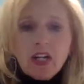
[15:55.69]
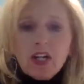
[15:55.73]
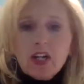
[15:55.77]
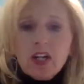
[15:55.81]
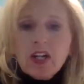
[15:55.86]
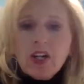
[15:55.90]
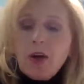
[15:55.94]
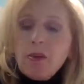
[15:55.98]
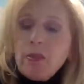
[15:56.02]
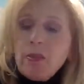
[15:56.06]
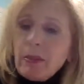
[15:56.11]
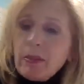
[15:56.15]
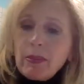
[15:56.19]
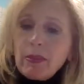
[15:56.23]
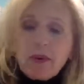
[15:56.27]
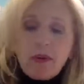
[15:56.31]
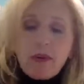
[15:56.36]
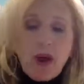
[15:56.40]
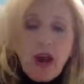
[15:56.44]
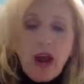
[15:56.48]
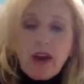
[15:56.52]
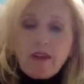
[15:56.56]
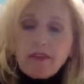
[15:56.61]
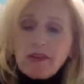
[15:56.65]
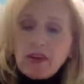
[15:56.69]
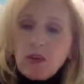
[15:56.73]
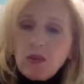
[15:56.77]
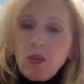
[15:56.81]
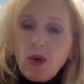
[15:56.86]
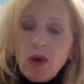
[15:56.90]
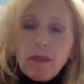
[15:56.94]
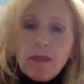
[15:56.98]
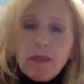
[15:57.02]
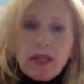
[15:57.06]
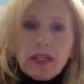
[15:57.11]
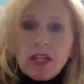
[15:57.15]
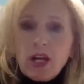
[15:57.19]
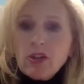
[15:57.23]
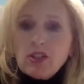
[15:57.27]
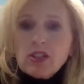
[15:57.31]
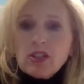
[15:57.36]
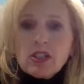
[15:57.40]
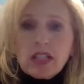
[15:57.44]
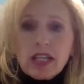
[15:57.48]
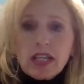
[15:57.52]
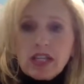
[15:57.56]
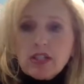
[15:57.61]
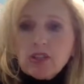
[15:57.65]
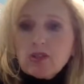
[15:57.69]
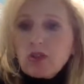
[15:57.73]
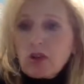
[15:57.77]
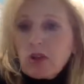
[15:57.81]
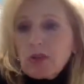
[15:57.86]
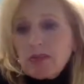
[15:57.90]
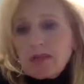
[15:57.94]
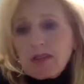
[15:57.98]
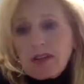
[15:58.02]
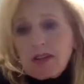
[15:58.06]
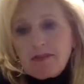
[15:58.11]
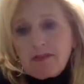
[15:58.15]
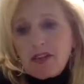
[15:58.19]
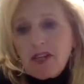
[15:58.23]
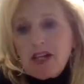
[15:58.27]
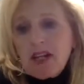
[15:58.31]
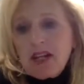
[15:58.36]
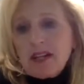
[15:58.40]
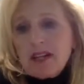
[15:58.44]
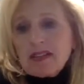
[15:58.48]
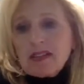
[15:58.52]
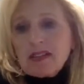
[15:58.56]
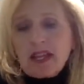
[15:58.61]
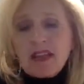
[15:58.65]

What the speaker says: remember, every woman knows 6 groups of friends,